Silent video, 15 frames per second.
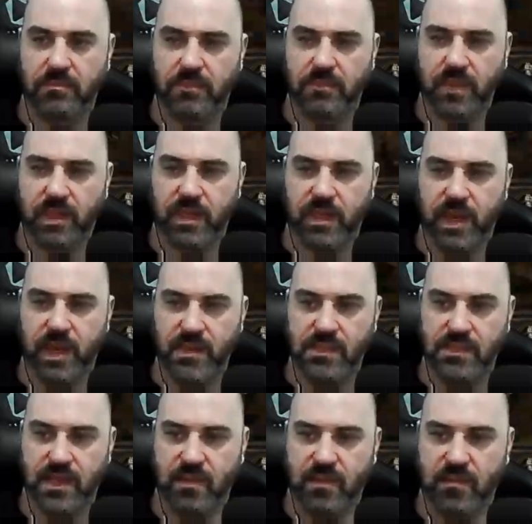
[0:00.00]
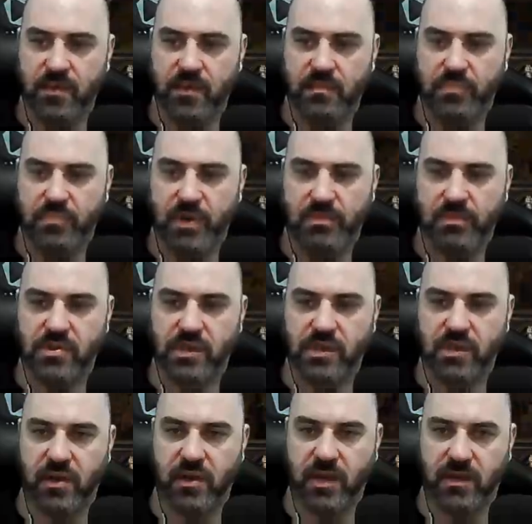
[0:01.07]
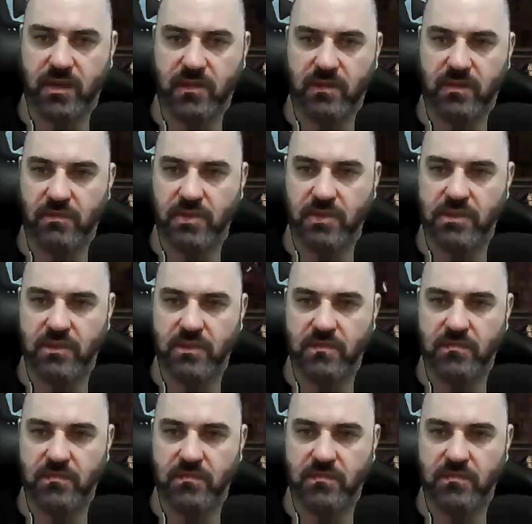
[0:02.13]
In hindsight, we probably should have gone ahead and killed the red totem,